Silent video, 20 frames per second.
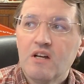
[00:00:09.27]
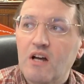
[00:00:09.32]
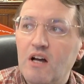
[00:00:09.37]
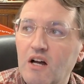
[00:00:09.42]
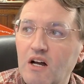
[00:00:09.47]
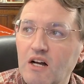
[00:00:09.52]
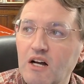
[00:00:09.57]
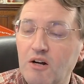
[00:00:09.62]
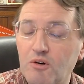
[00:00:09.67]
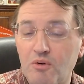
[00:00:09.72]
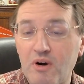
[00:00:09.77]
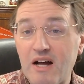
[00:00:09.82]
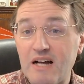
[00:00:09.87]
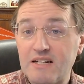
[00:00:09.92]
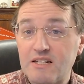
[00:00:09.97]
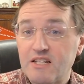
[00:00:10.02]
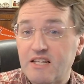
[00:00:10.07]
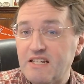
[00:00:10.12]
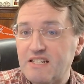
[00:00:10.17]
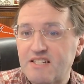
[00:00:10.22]
a
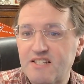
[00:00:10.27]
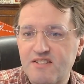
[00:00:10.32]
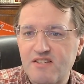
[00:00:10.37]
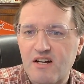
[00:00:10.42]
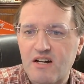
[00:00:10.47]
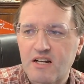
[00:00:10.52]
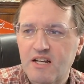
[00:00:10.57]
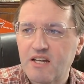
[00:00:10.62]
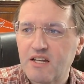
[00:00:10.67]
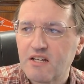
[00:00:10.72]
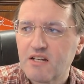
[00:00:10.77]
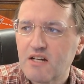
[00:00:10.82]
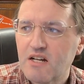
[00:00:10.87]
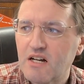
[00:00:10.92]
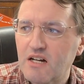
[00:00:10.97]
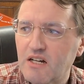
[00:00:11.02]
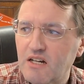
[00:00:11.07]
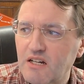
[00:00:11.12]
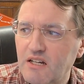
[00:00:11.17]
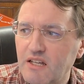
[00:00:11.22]
rut, get stuck
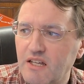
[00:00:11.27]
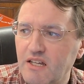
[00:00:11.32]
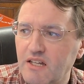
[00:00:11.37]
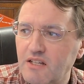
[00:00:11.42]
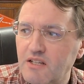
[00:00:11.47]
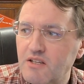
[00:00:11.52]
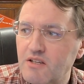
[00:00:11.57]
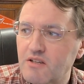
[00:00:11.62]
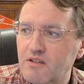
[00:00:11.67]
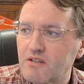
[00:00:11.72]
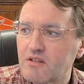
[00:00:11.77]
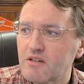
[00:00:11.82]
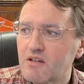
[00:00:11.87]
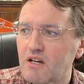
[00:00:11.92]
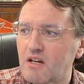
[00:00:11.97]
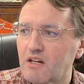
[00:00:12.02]
in